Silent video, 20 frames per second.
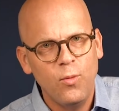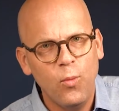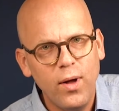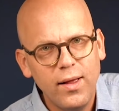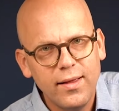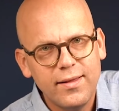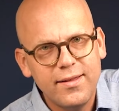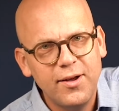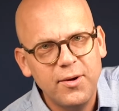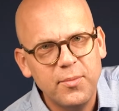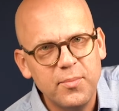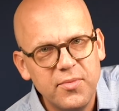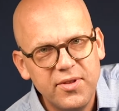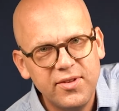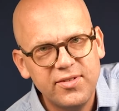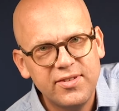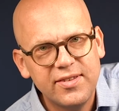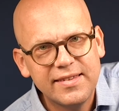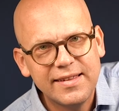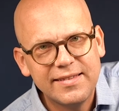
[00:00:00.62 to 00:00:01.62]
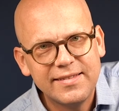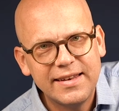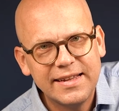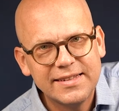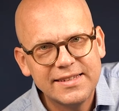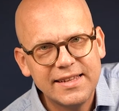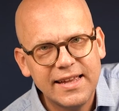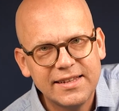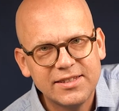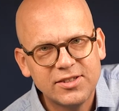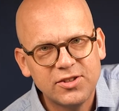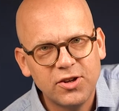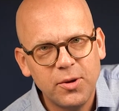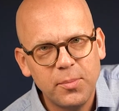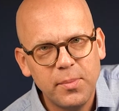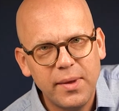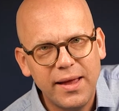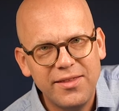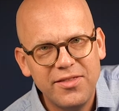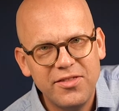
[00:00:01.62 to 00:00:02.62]
Welcome. This is Andreas
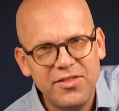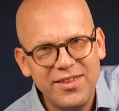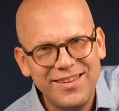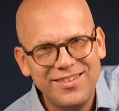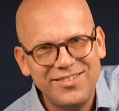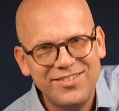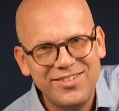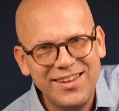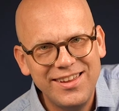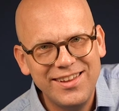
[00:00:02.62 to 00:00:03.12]
Ekström, and this